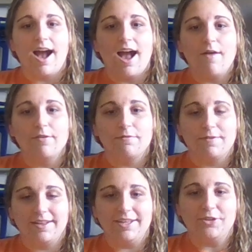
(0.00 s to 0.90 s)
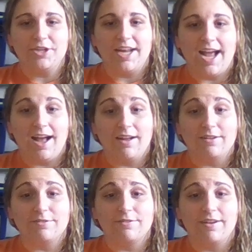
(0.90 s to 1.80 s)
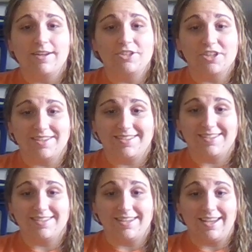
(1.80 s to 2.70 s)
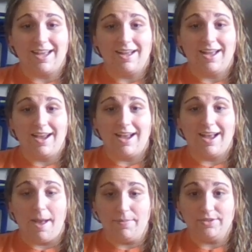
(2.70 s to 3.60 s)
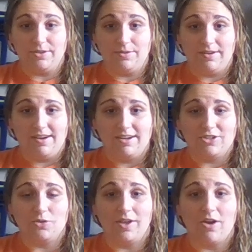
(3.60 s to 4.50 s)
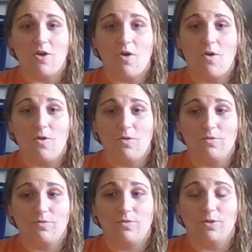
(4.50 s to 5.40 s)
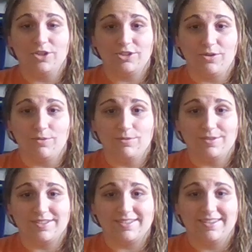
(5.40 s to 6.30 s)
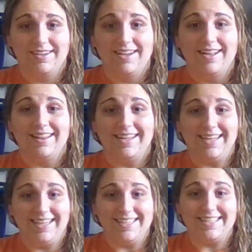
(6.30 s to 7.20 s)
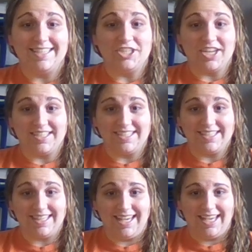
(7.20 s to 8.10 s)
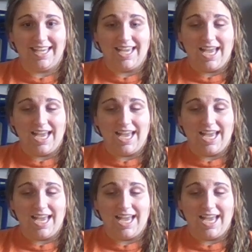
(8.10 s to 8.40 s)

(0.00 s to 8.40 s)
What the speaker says: I have a feeling they're going to have a Justice League episode. So, like, all 4 shows leading into the Justice League.